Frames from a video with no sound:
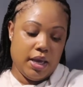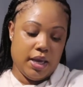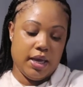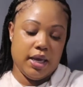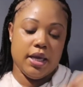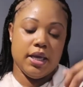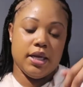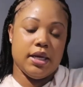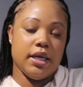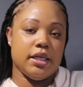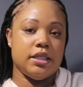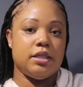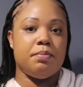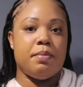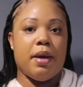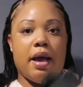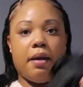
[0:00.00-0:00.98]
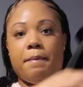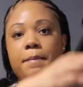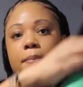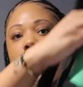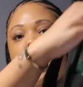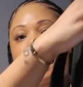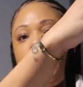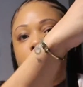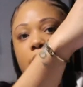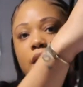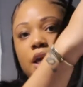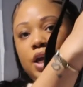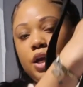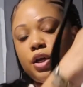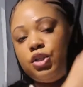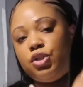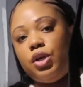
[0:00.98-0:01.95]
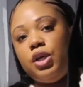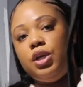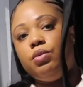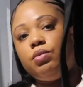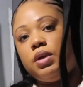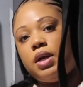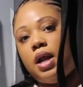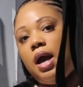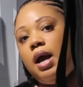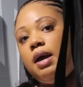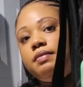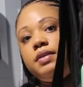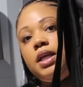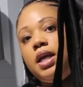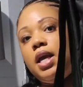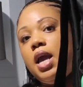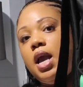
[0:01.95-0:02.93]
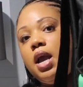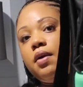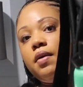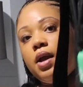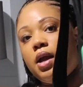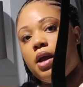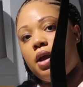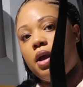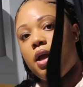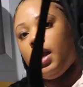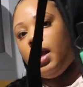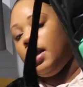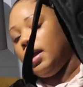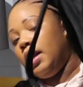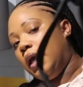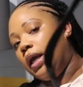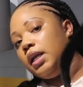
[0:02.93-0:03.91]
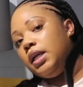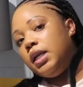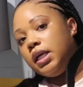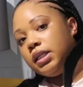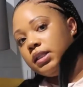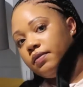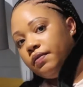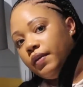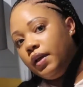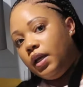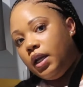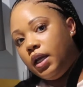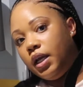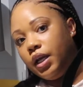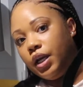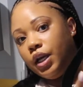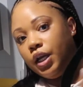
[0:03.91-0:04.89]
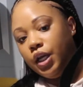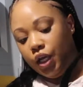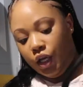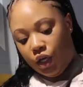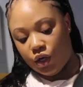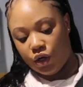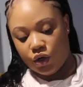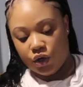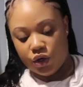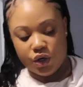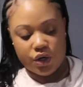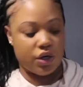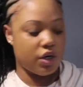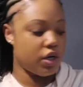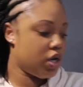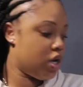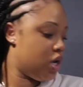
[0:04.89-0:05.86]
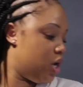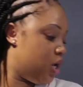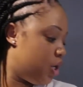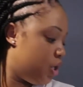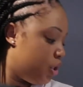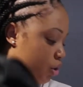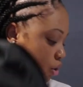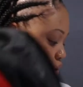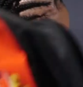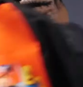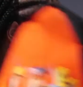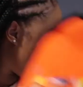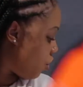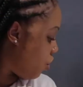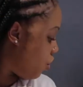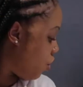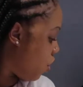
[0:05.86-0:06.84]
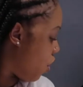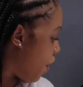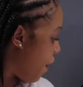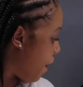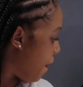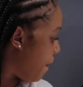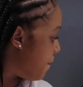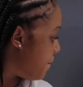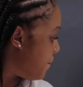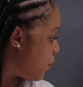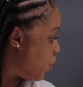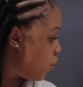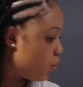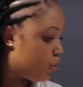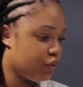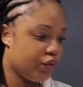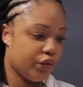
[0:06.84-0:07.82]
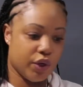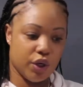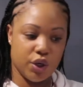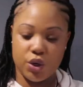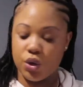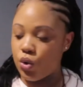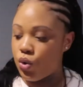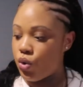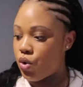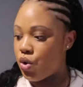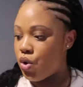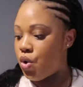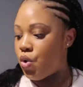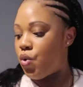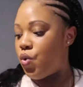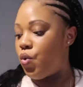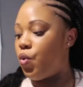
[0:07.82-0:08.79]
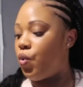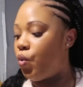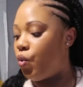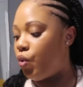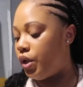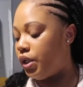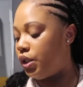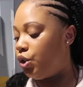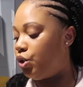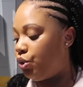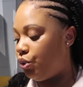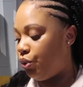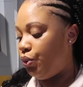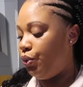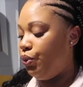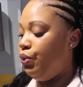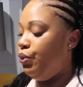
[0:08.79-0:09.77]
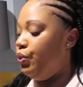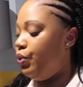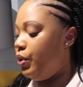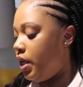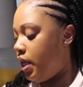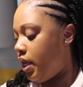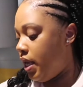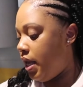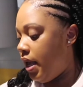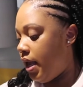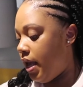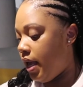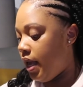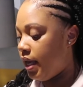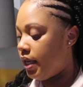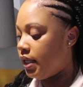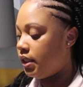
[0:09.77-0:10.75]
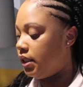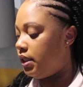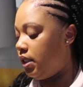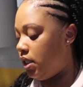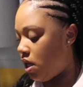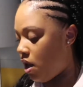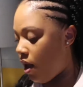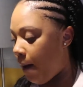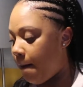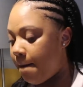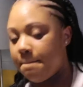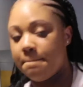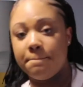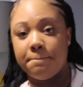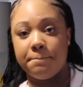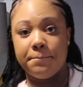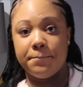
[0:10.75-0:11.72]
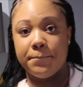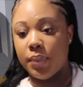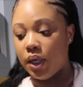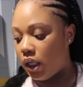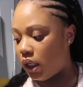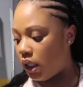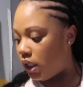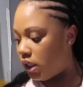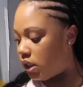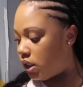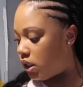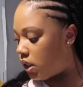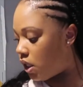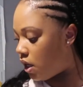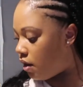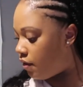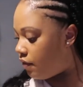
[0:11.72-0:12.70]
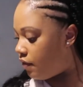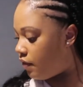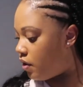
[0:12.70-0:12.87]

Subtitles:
in his backpack here, so he will not have to carry it. It does fit in here. So moving on to his booklet stuff.